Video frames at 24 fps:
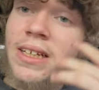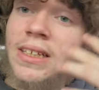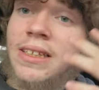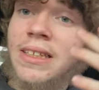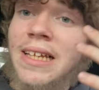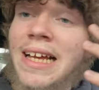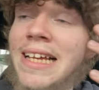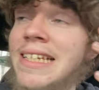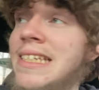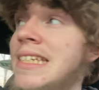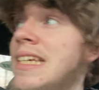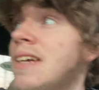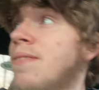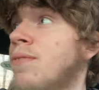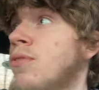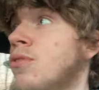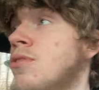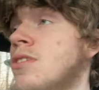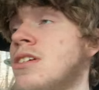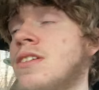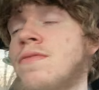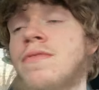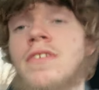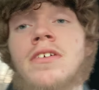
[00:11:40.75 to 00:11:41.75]
that's it for
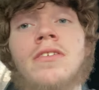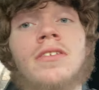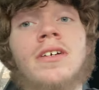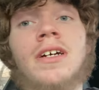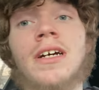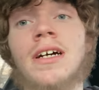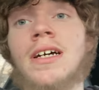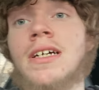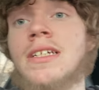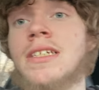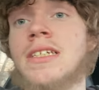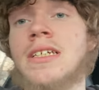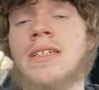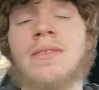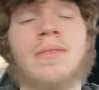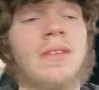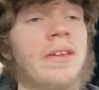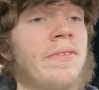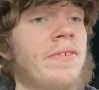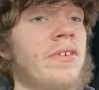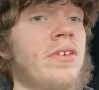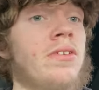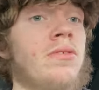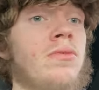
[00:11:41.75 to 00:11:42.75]
this video, guys. And
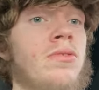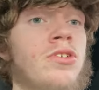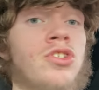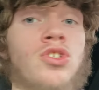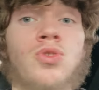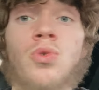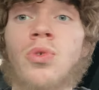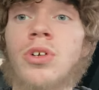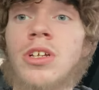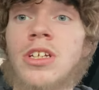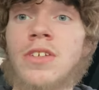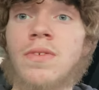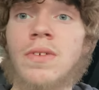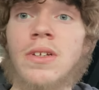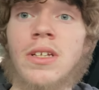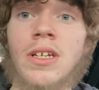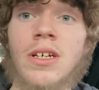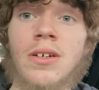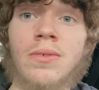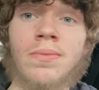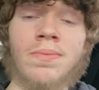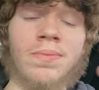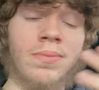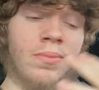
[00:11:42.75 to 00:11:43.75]
if you enjoy this
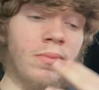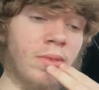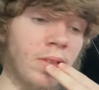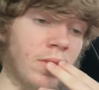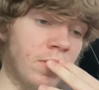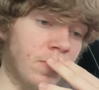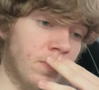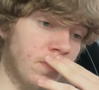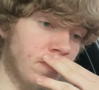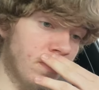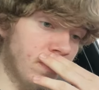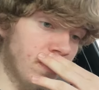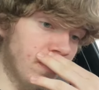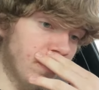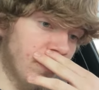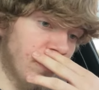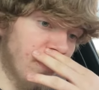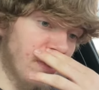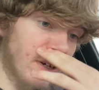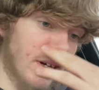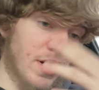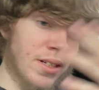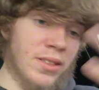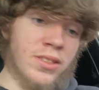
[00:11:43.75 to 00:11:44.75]
video
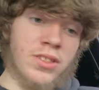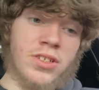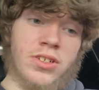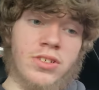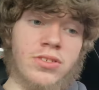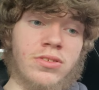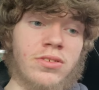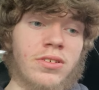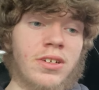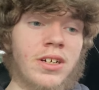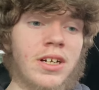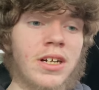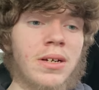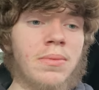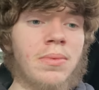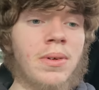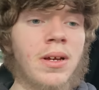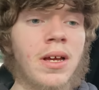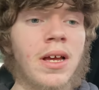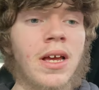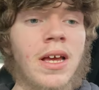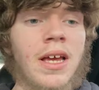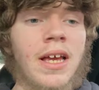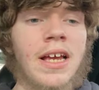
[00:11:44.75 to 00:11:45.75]
like and subscribe.
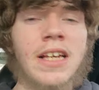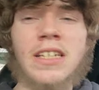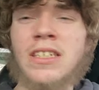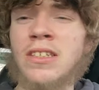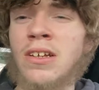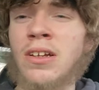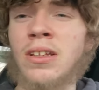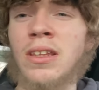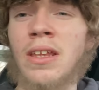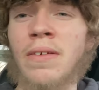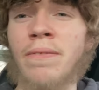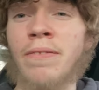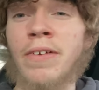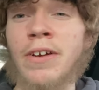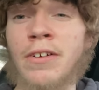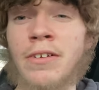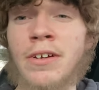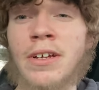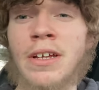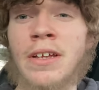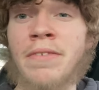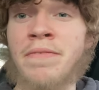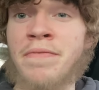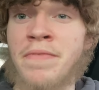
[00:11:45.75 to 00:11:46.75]
It's not that
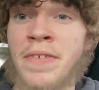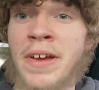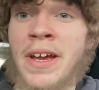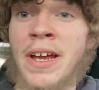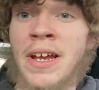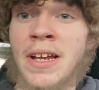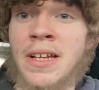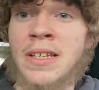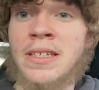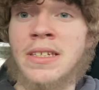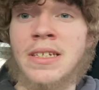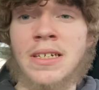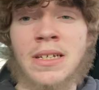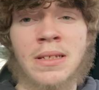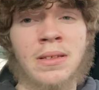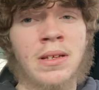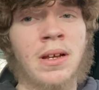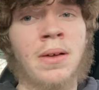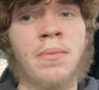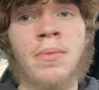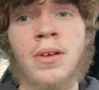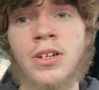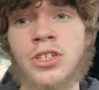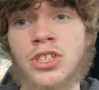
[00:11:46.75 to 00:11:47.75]
very advanced, and
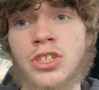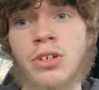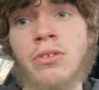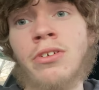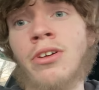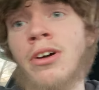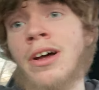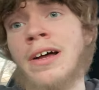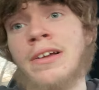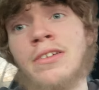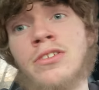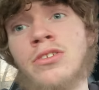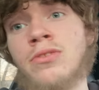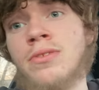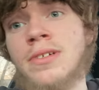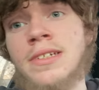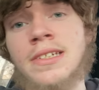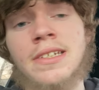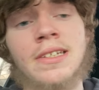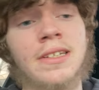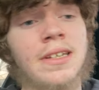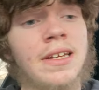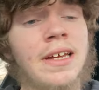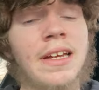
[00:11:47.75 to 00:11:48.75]
I'm not showing y'all how to do
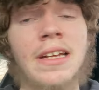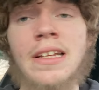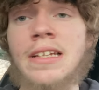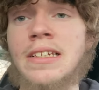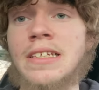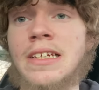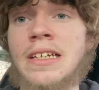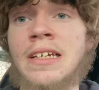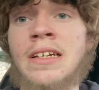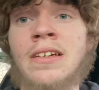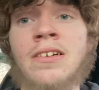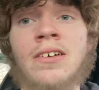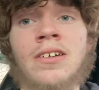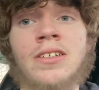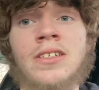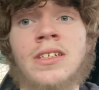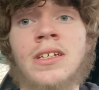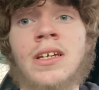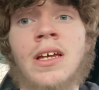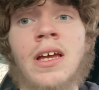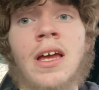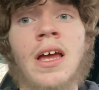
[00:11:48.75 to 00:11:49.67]
this anything because